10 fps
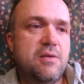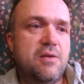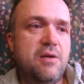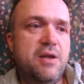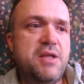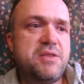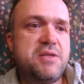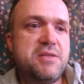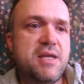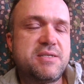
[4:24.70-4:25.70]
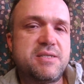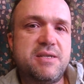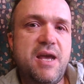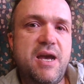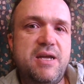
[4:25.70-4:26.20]
I don't think that's the
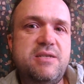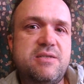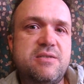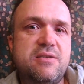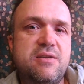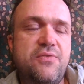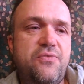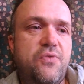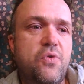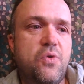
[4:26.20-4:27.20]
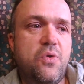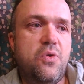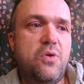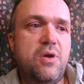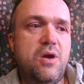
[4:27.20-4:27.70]
case
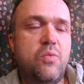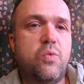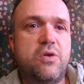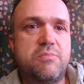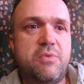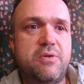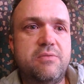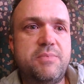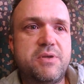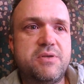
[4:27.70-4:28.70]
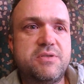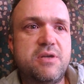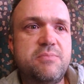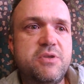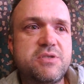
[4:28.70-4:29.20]
for a water bottle, because
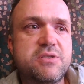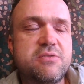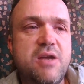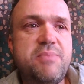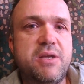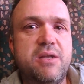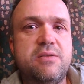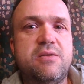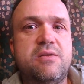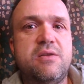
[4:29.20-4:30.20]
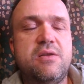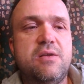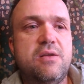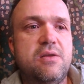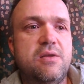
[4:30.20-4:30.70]
I'm not scraping it.
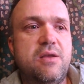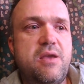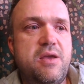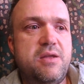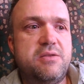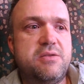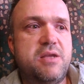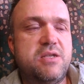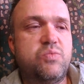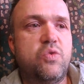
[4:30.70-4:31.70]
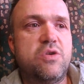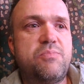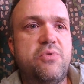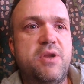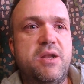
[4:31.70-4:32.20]
It gets water
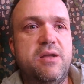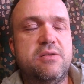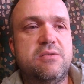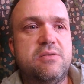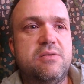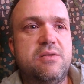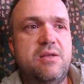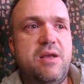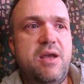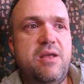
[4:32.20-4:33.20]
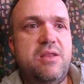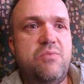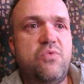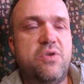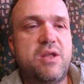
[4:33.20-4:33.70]
put in it and then
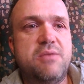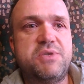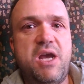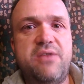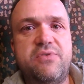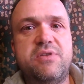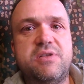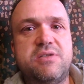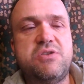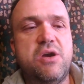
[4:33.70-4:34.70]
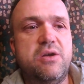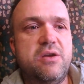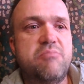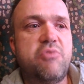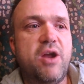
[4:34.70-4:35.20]
water comes out of it. There's no
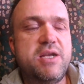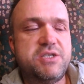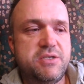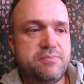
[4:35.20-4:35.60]
abrasion.